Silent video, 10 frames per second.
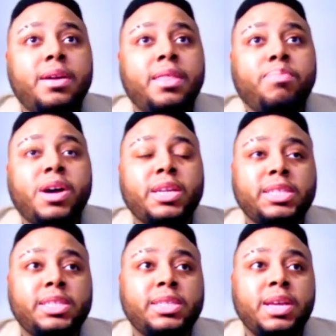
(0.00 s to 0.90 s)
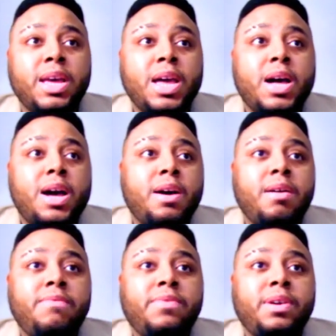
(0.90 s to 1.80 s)
the process
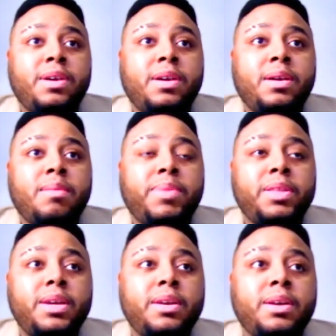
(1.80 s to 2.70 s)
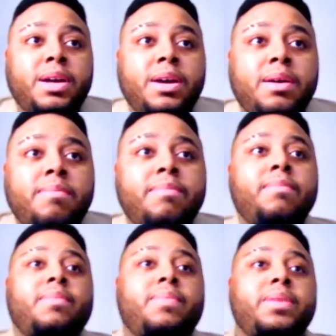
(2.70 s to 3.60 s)
of building
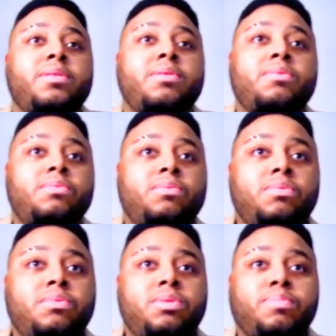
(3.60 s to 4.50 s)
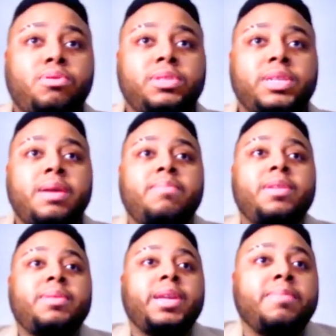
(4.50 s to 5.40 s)
the prototype,
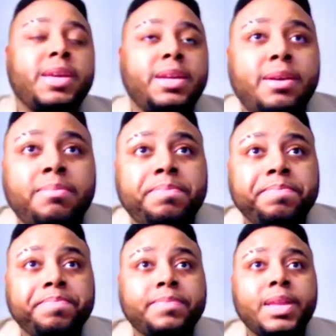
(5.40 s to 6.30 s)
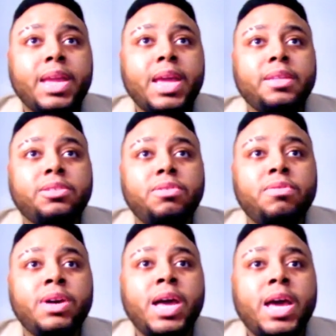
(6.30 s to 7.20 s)
the Millennium Kingdom.
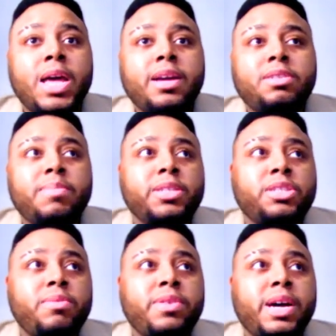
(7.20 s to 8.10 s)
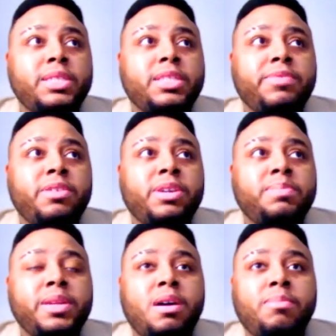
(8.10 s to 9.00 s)
So that's all I'm going to share with you guys. This video has
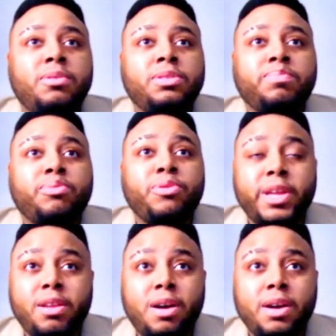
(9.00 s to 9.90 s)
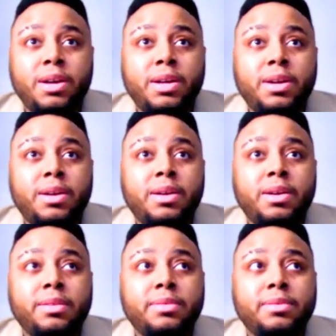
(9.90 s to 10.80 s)
been almost pretty long,
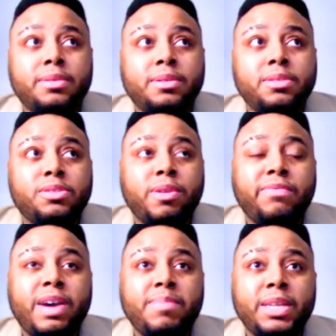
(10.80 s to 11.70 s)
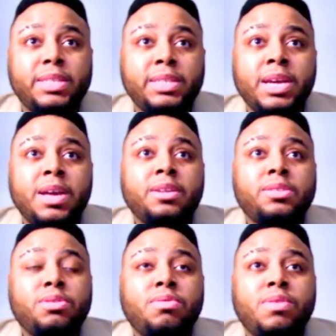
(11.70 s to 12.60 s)
close to 25 minutes.
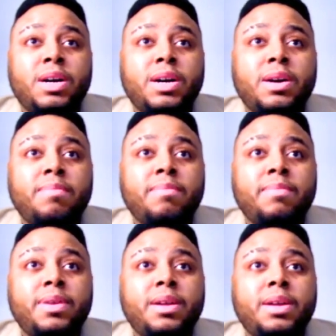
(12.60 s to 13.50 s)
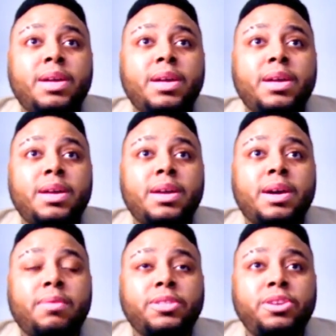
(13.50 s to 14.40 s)
So I
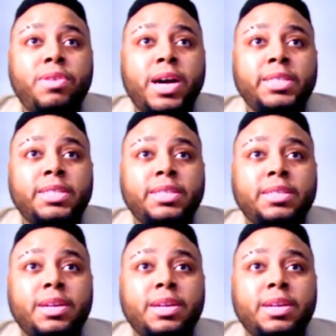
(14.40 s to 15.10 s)
will see you guys